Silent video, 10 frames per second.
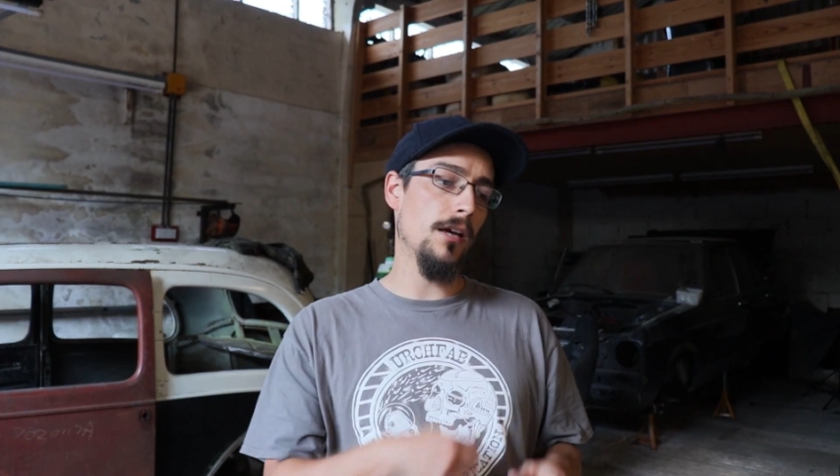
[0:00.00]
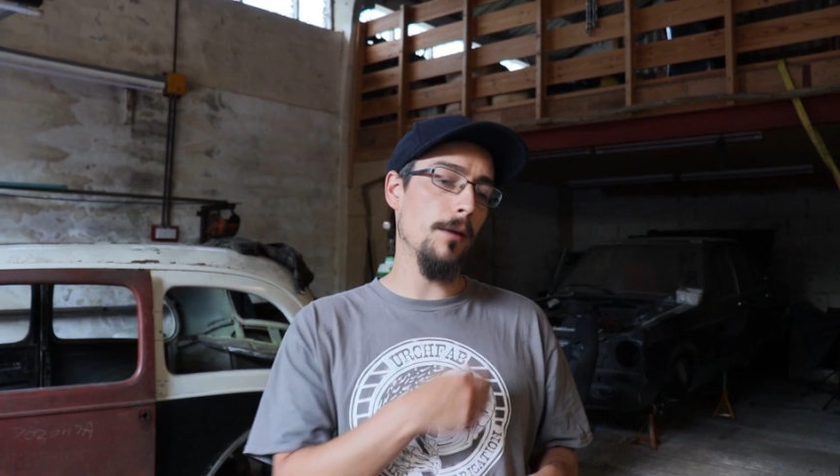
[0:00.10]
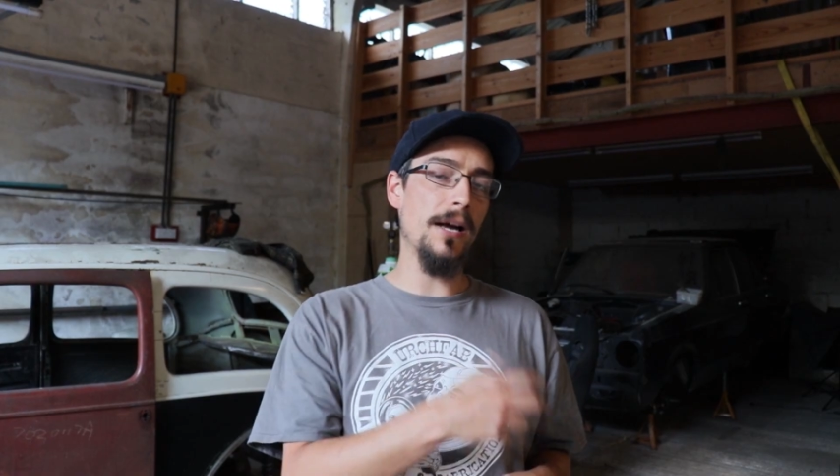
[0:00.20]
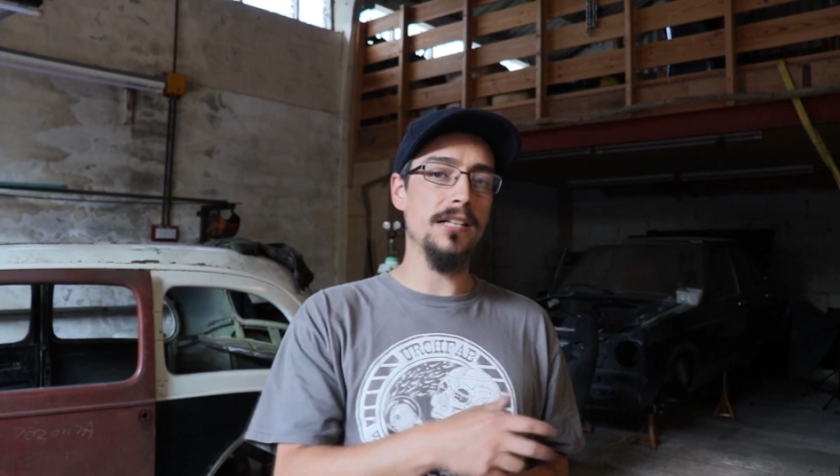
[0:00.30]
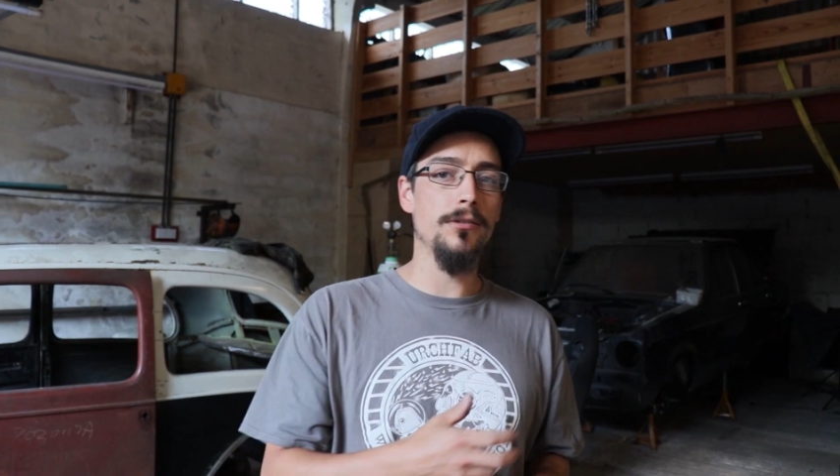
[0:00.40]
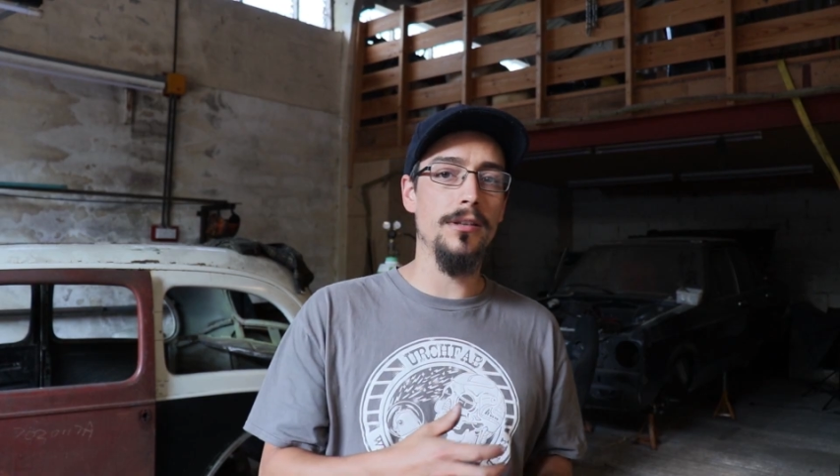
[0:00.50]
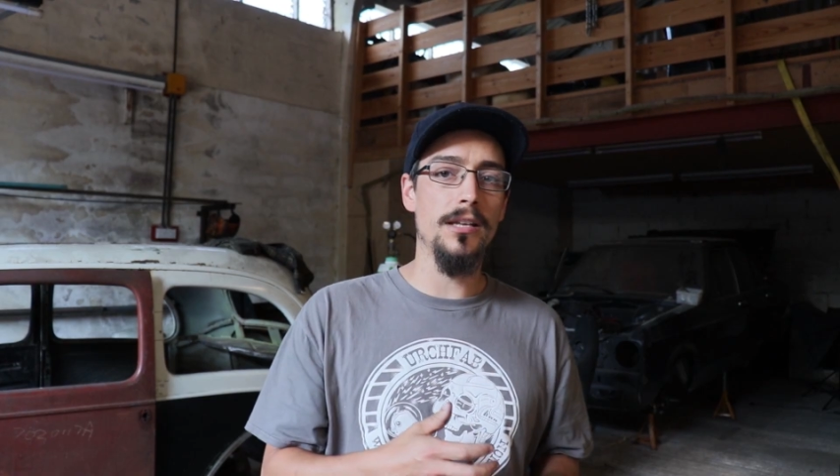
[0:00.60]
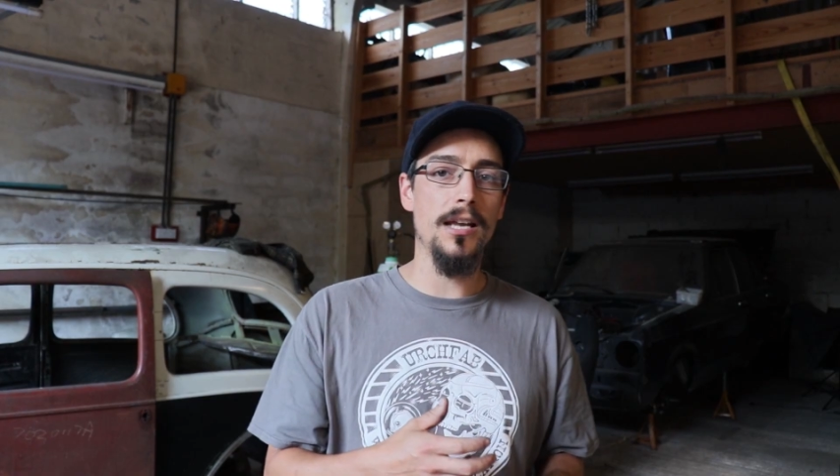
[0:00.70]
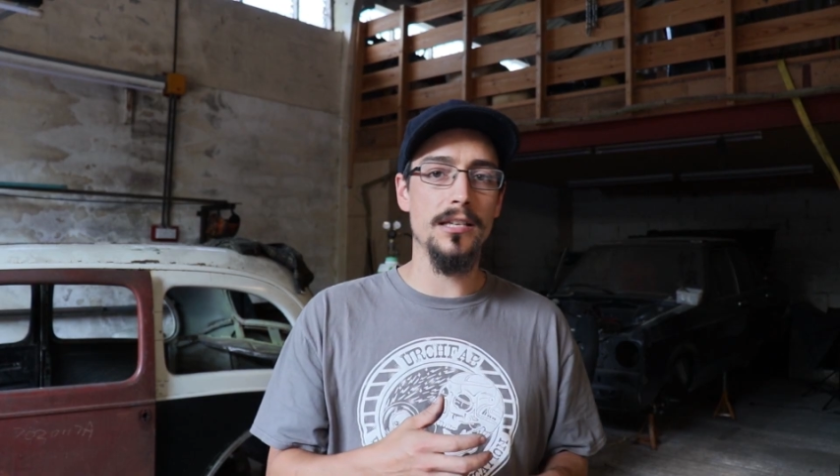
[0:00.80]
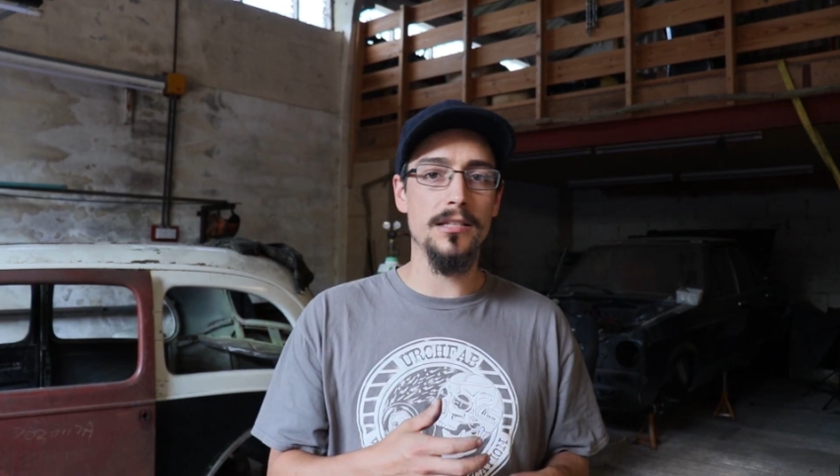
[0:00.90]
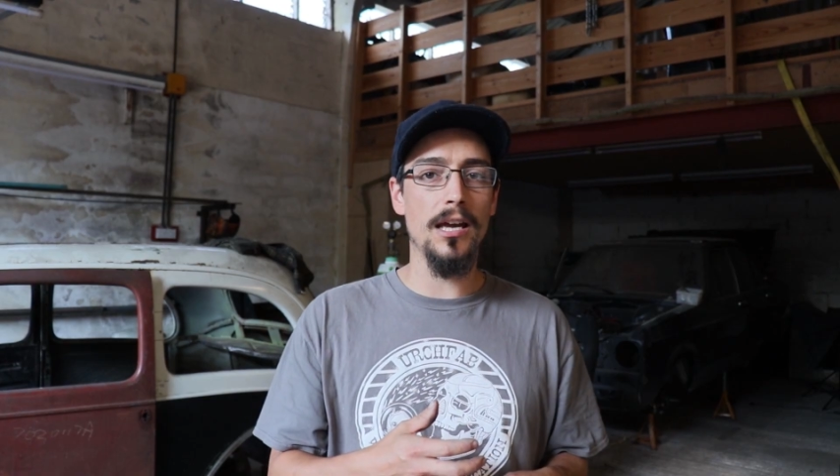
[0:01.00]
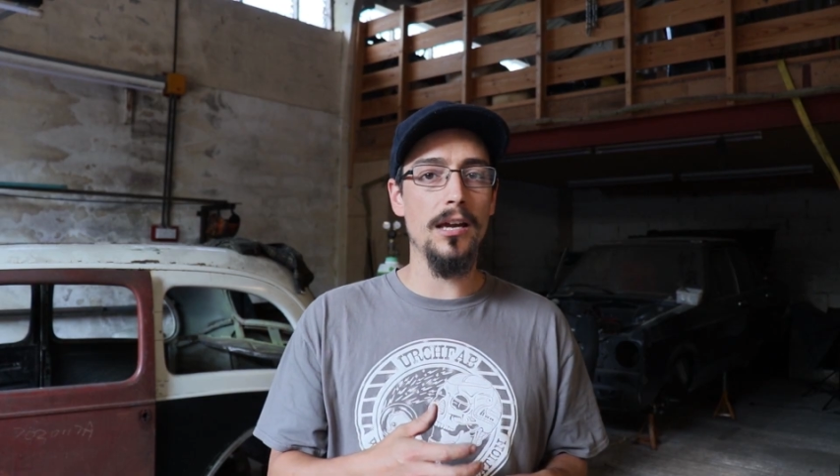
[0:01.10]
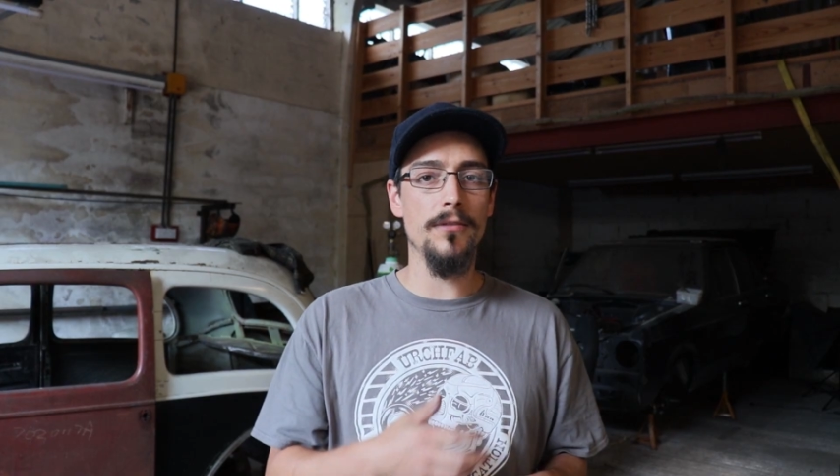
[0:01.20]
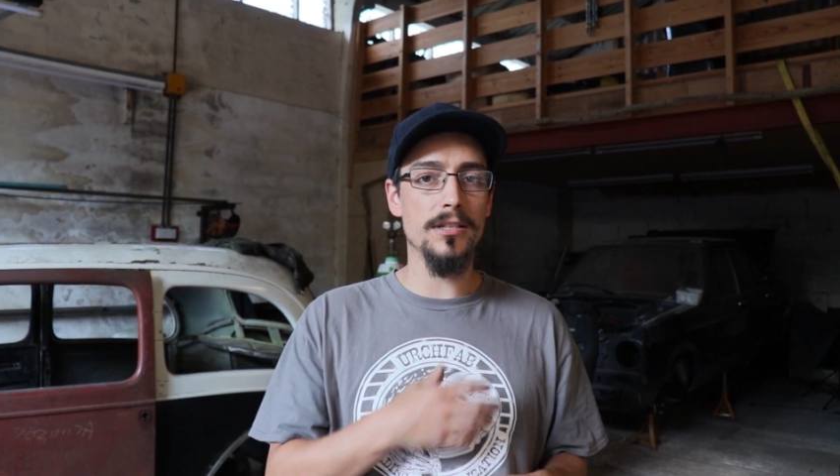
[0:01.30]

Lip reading: go back to it the next day with